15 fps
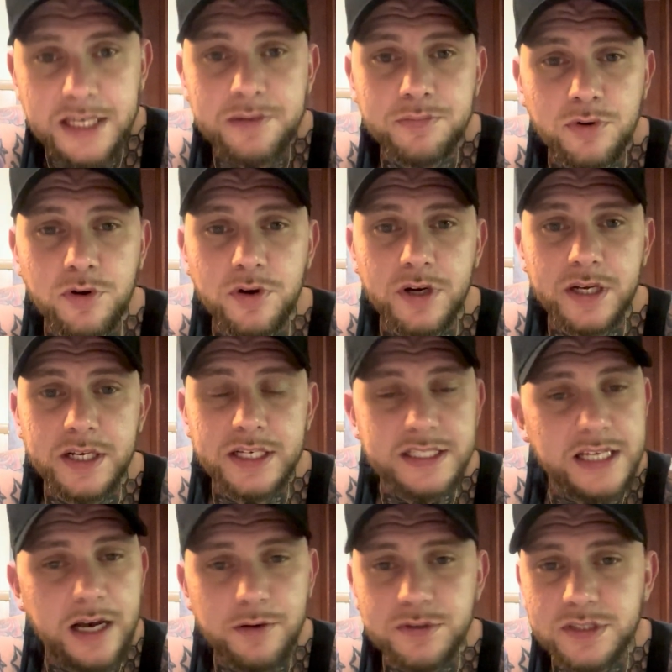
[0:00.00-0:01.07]
boy because
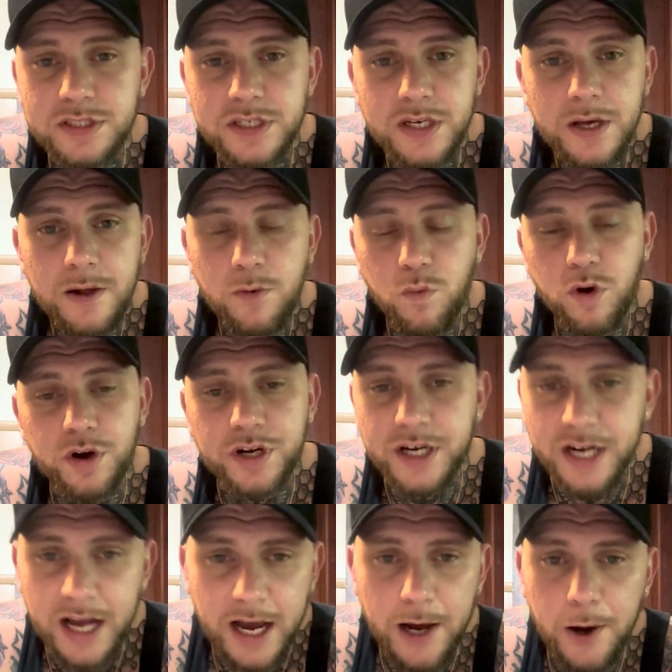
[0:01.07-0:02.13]
I was working
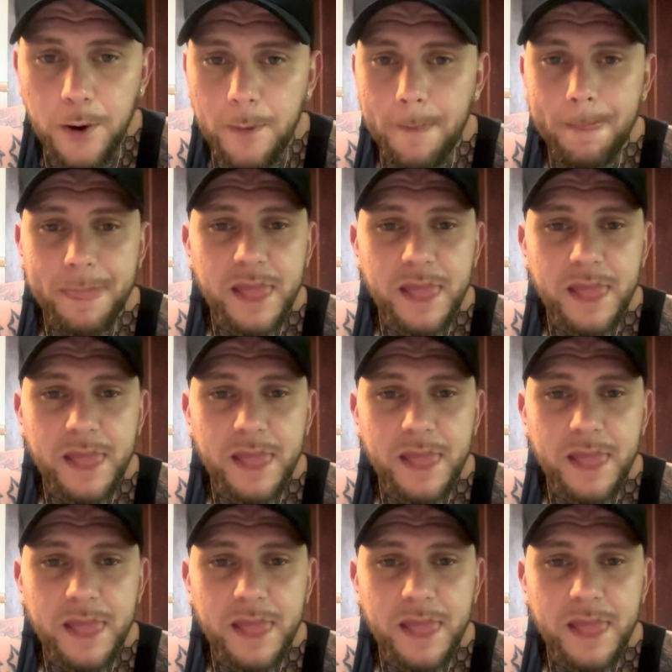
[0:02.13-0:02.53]
out.